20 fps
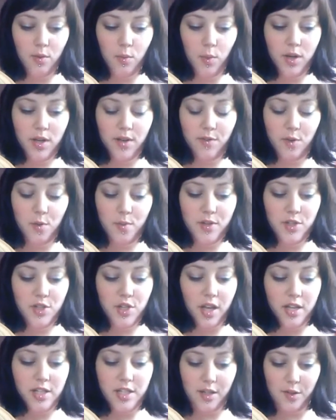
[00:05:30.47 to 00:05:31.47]
What have you been
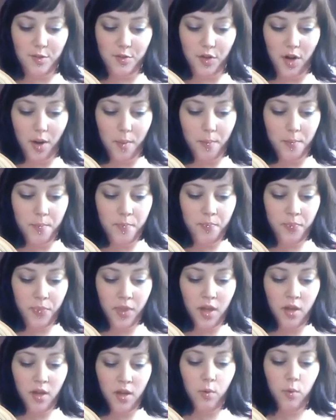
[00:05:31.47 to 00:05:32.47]
judging from?
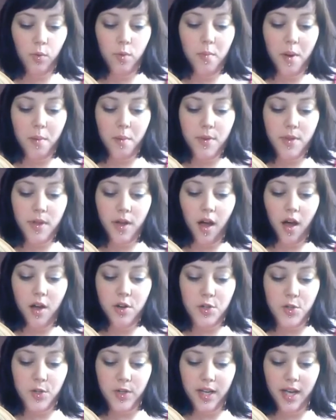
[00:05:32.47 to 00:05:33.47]
Remember the
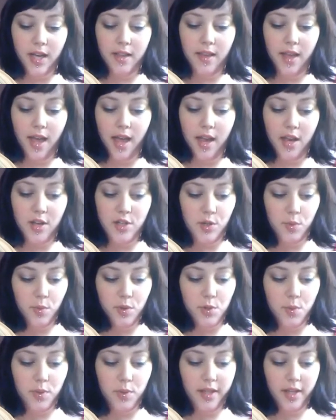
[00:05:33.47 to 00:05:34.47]
country and the age in
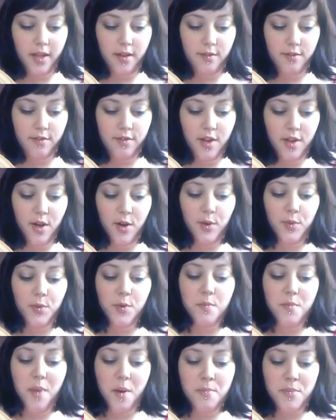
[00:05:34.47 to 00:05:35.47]
which we live.
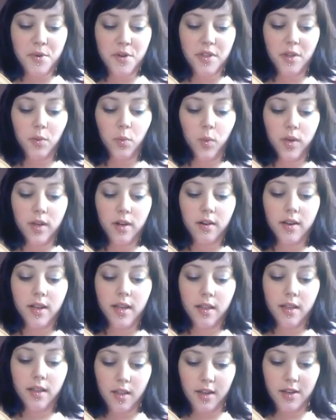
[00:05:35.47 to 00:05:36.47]
Remember that we are
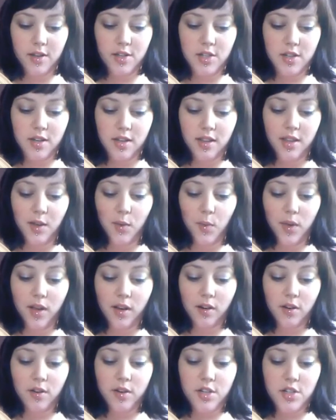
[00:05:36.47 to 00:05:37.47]
English, that we
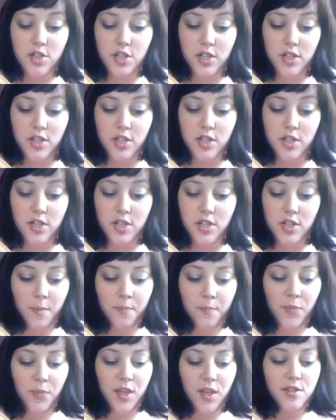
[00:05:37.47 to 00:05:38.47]
are Christians.
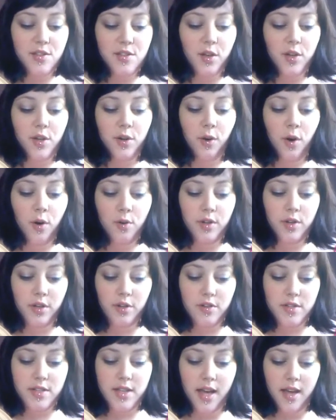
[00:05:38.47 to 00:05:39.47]
Consult your own
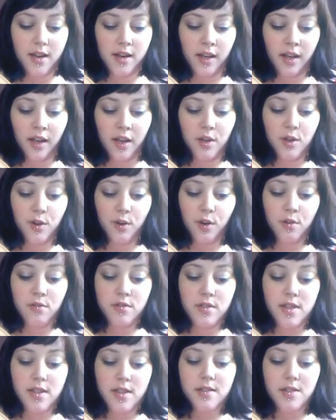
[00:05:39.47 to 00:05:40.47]
understanding, your
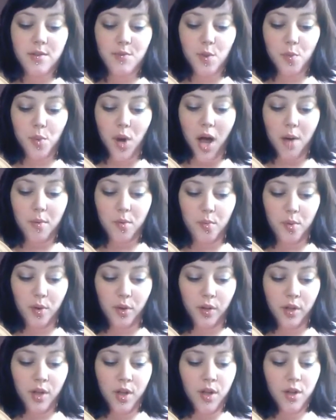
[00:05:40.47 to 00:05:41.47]
own sense of the
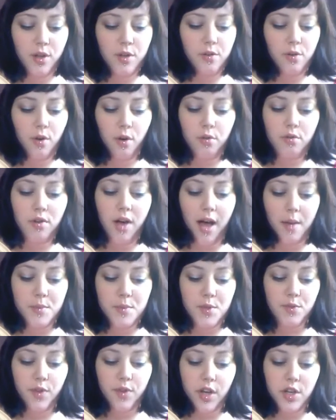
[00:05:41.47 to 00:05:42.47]
probable, your own
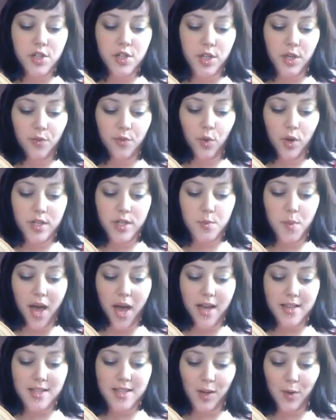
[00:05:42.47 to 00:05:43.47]
observation of what is
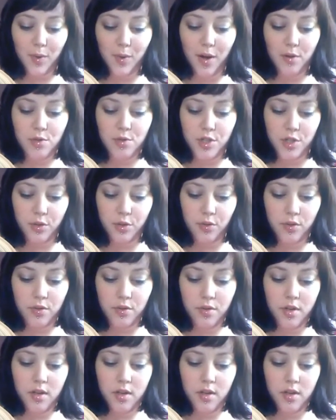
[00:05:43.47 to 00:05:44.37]
passing around you.